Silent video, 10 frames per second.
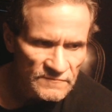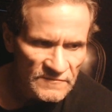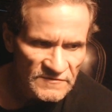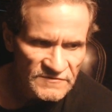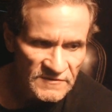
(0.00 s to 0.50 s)

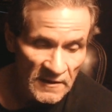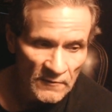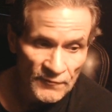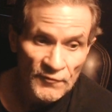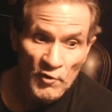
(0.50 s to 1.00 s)
is, you know,
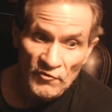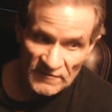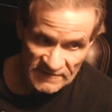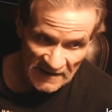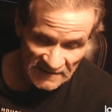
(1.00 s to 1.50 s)
through the
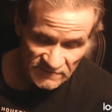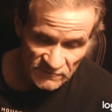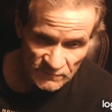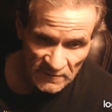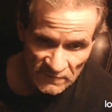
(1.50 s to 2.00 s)
tax
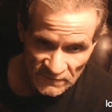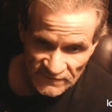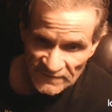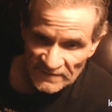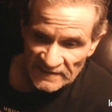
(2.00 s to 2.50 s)
loopholes
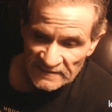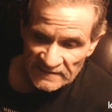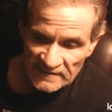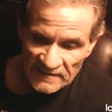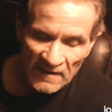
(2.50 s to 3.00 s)
that they can
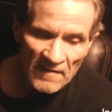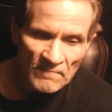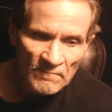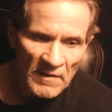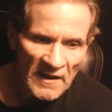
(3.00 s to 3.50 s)
get,
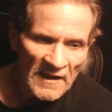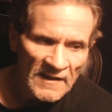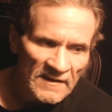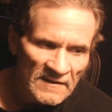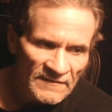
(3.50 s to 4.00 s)

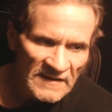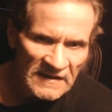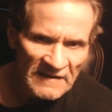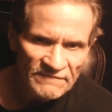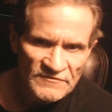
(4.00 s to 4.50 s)
but they
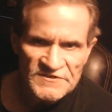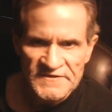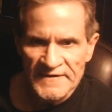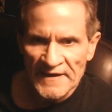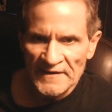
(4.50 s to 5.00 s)
leverage
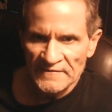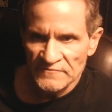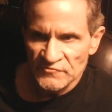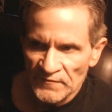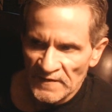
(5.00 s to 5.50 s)
debt
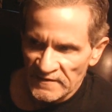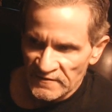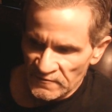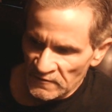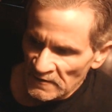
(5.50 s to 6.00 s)
is what
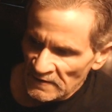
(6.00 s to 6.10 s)
do.